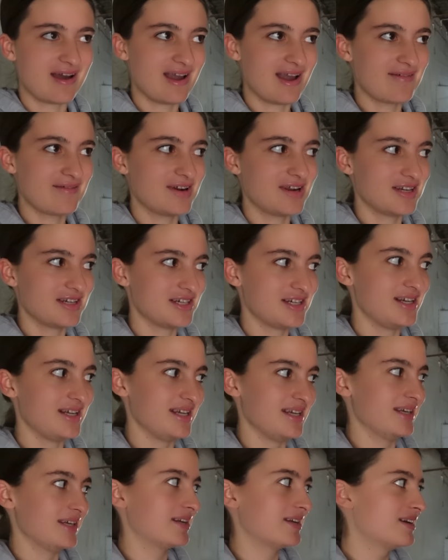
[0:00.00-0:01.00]
I haven't
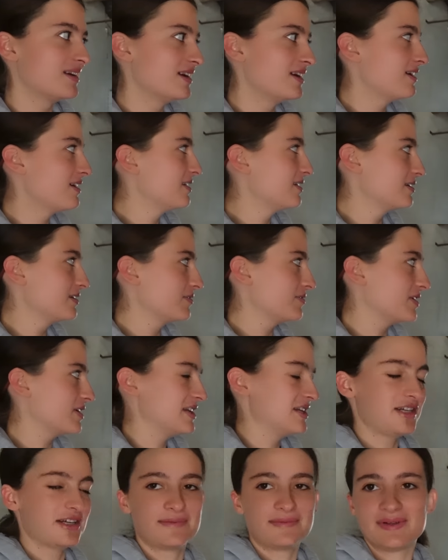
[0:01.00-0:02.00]
actually
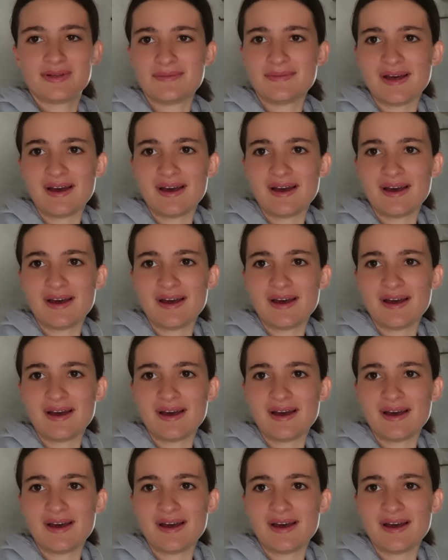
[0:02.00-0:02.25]
really jumped him